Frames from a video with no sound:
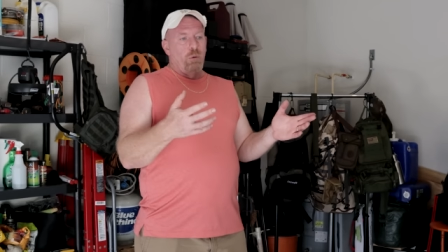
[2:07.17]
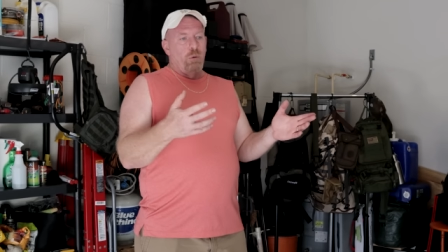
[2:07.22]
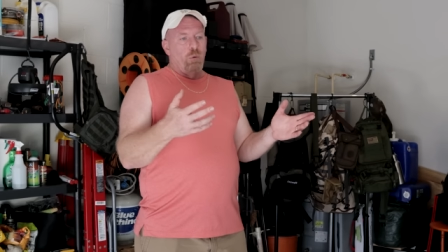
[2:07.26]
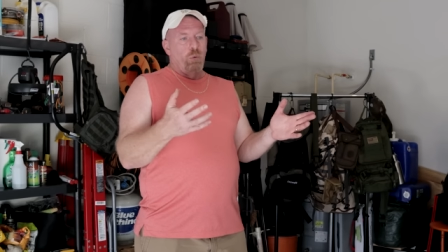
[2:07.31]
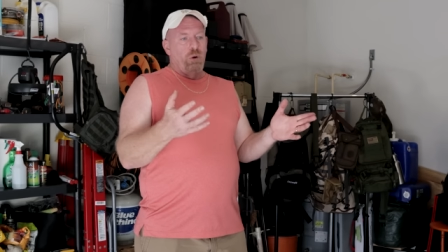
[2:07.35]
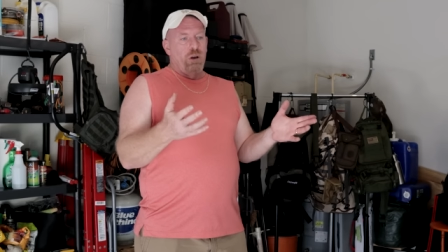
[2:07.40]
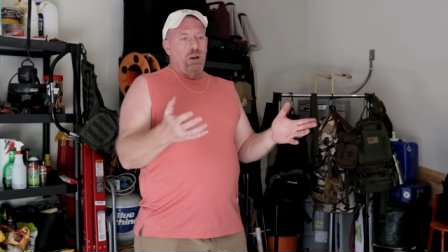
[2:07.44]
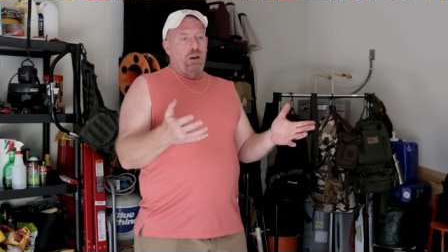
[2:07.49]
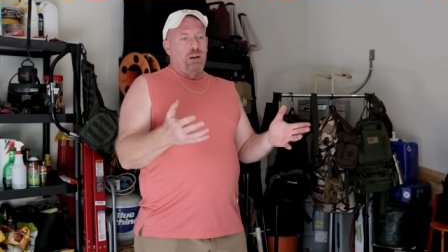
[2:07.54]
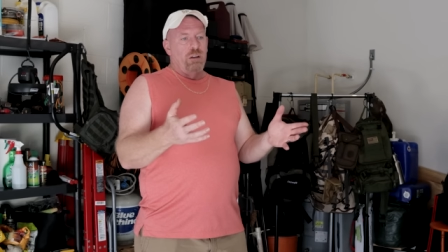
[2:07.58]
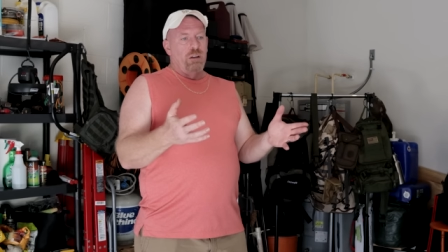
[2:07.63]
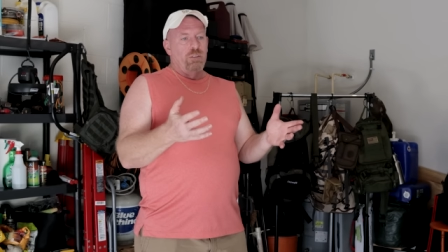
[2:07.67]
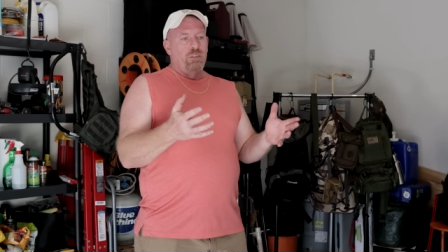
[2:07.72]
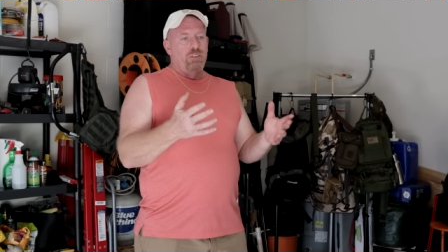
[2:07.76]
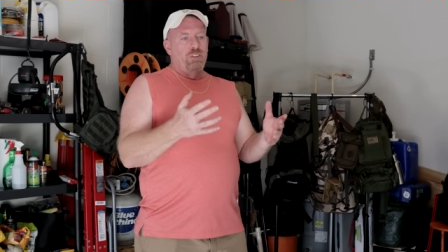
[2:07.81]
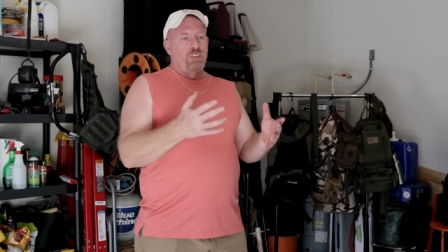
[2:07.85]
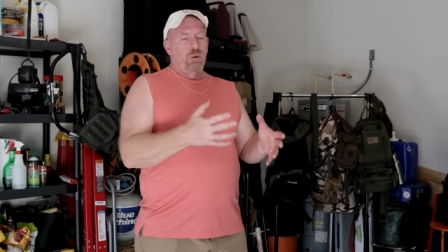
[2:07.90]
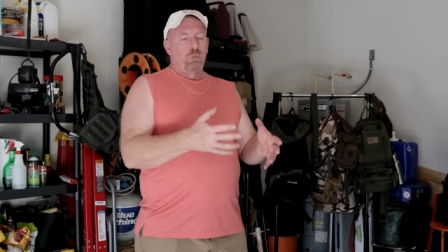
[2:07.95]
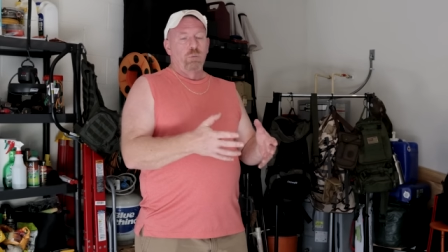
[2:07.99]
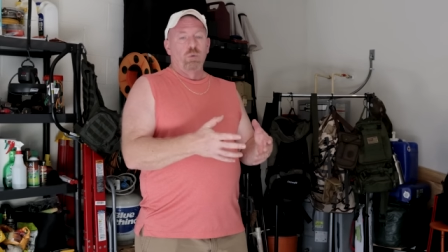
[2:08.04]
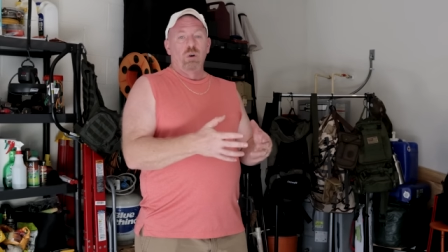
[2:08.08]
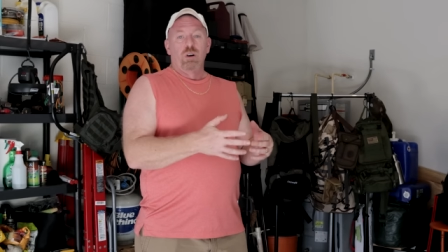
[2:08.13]
when
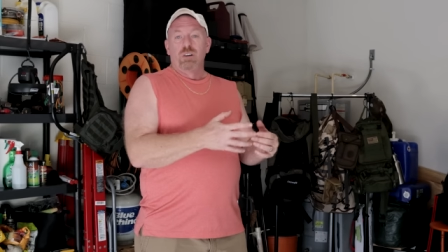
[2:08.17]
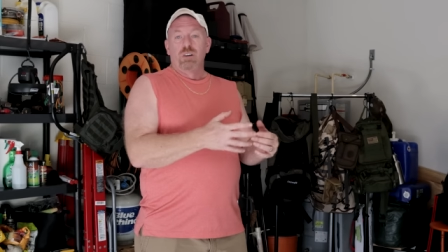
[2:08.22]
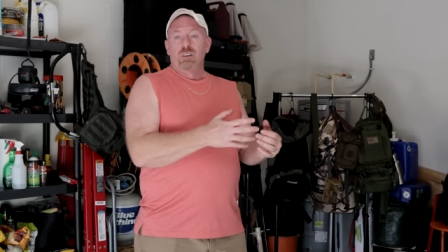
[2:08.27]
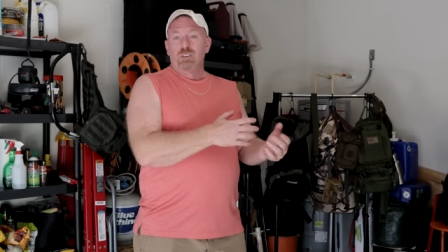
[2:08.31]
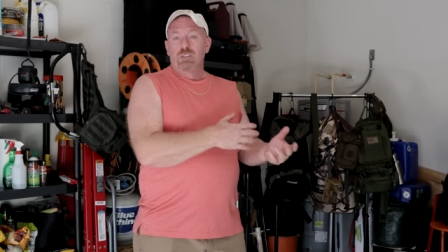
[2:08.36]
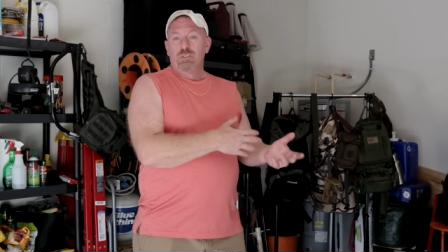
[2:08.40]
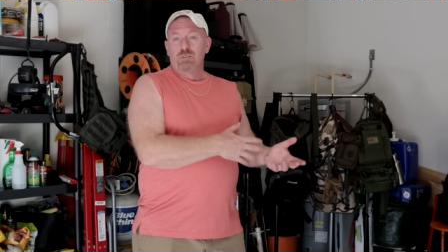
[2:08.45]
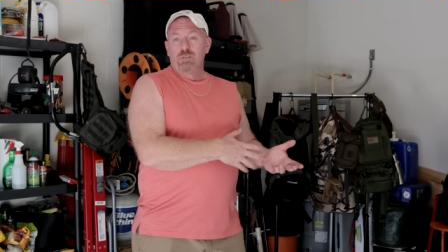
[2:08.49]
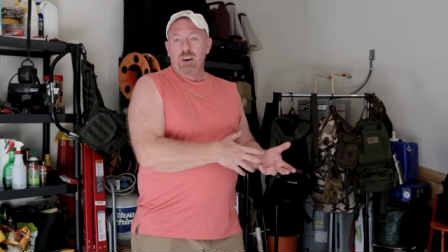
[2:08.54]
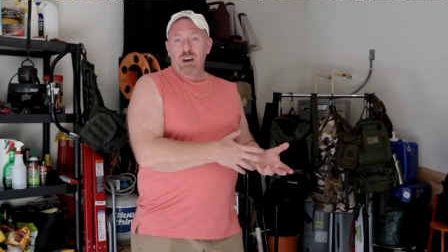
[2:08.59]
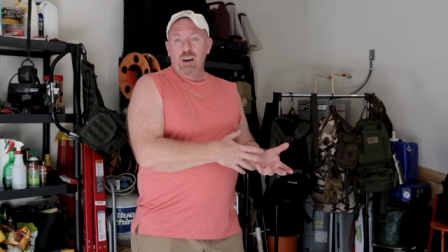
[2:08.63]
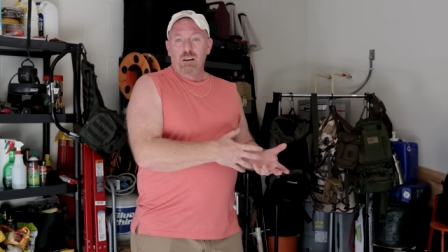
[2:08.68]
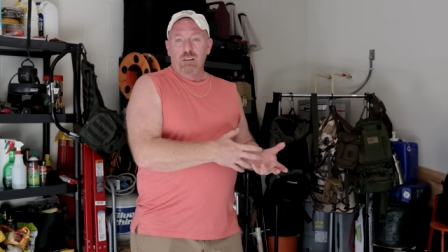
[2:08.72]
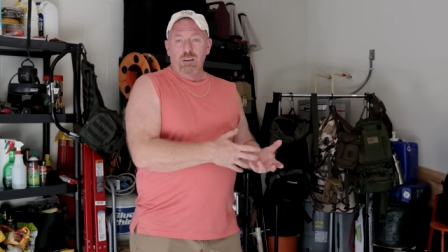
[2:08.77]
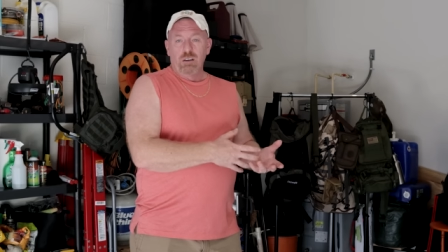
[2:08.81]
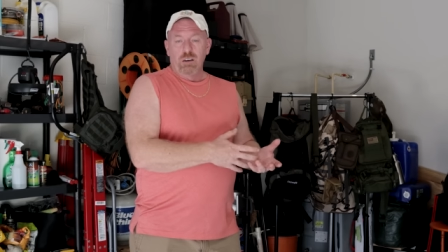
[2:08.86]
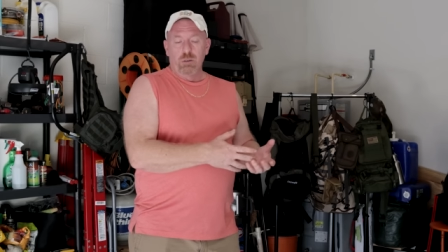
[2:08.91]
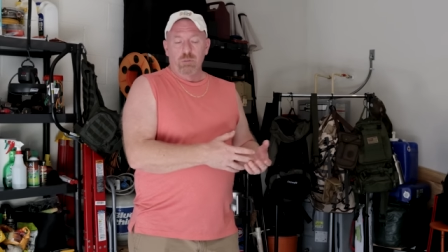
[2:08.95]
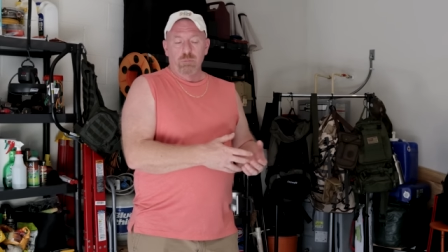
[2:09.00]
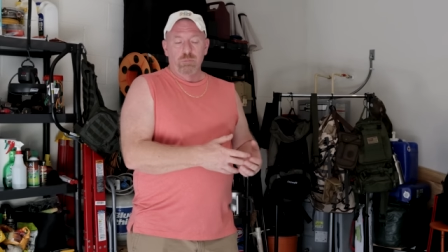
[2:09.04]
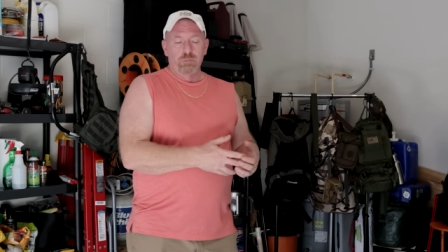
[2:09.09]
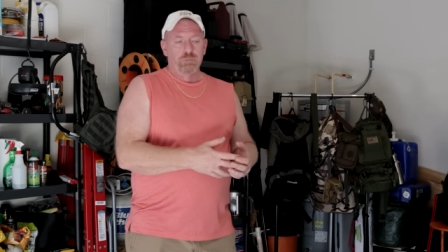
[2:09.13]
someone is
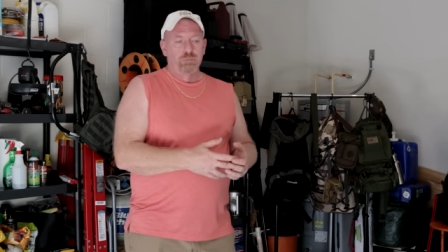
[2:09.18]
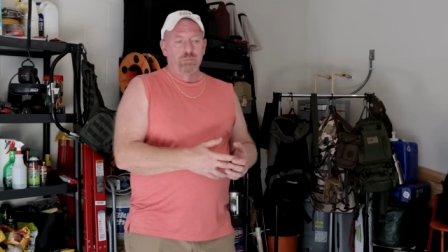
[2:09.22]
failing.